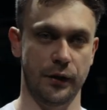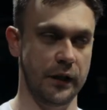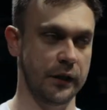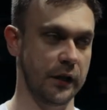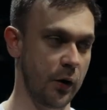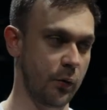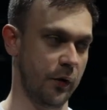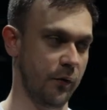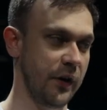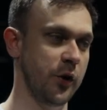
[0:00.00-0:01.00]
that
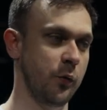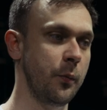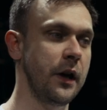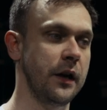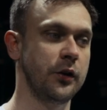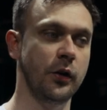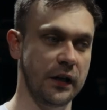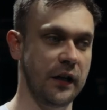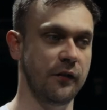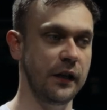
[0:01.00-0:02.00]
our vacuum bag don't
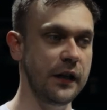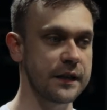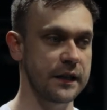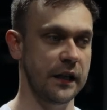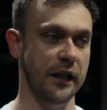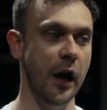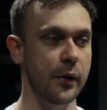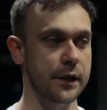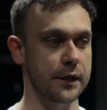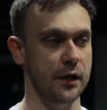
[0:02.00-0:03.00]
have leaks and
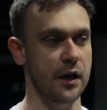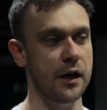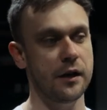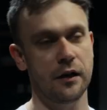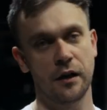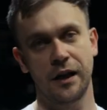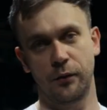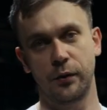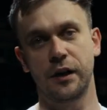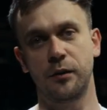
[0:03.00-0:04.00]
everything ready,
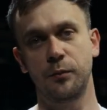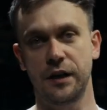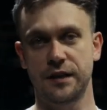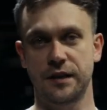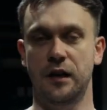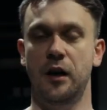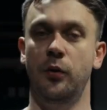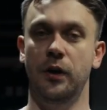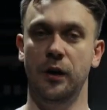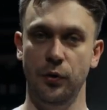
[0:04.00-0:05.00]
we can mix
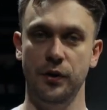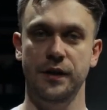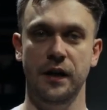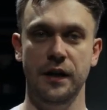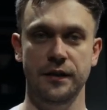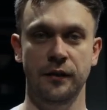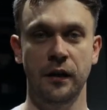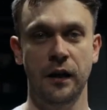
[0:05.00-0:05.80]
our epoxy resin